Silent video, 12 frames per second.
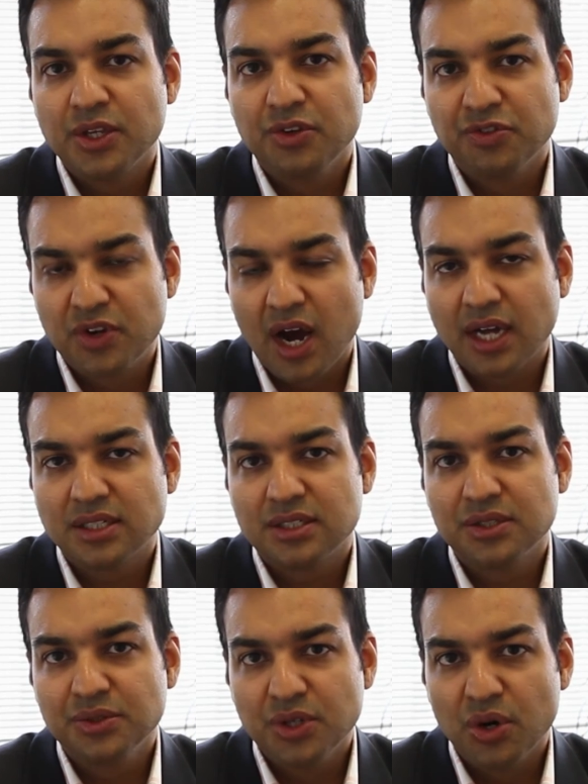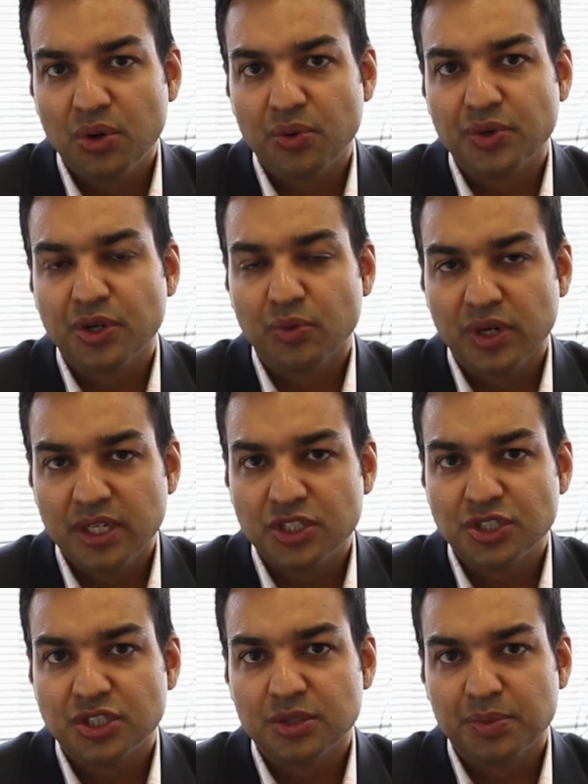you've got to know your
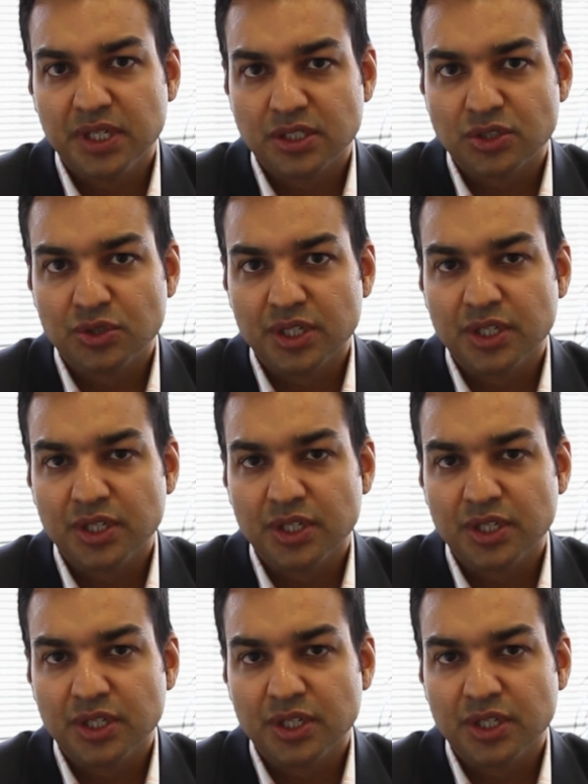relationship history.